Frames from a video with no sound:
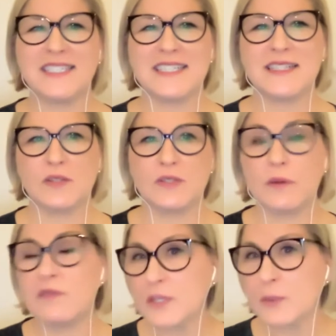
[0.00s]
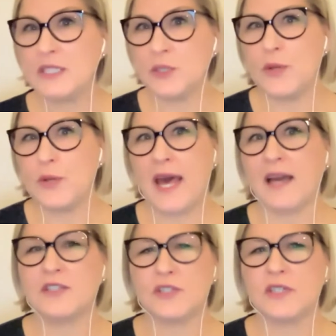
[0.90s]
is also a very well-known
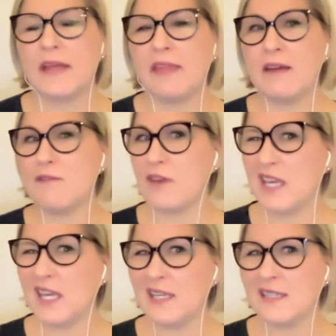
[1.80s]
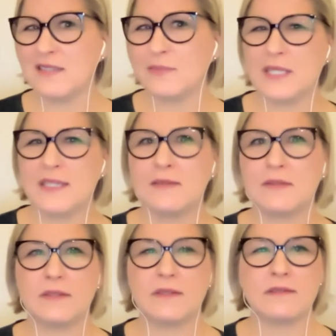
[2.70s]
actor. I think Vikings was
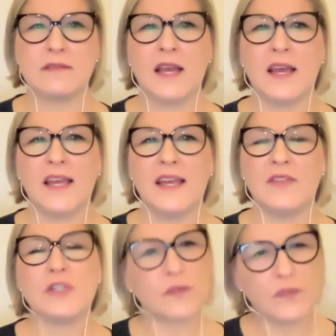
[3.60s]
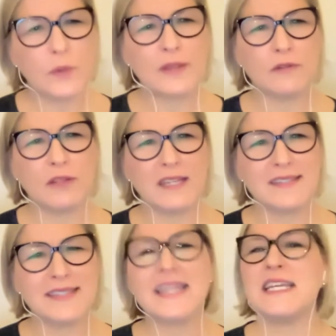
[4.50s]
there's a few other
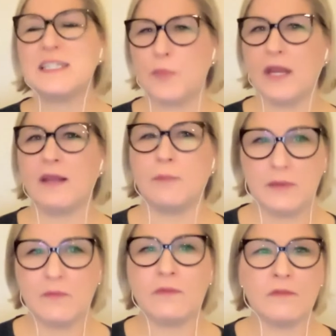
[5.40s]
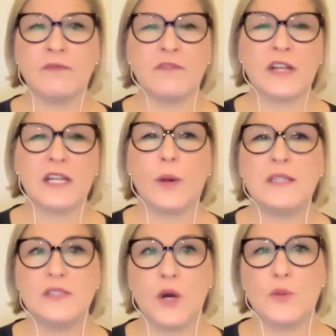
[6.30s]
things that he's been in, but fairly well
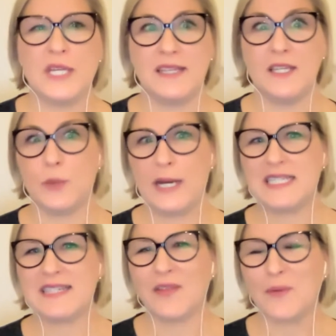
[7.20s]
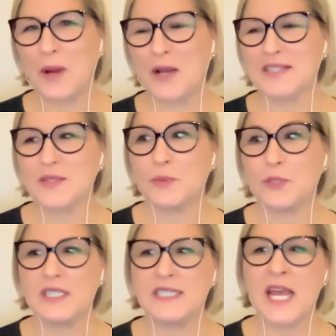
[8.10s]
known in the US and other parts of the
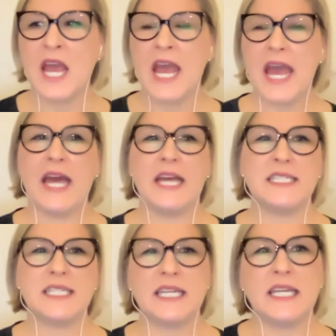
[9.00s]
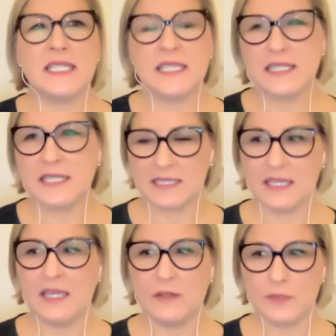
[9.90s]
world. Yeah. And
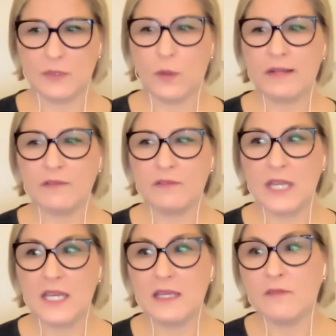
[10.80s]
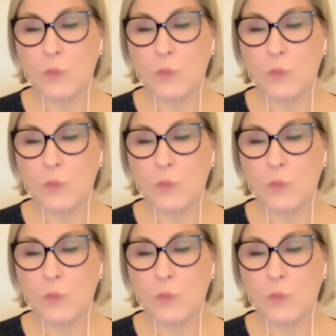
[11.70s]
he was one of the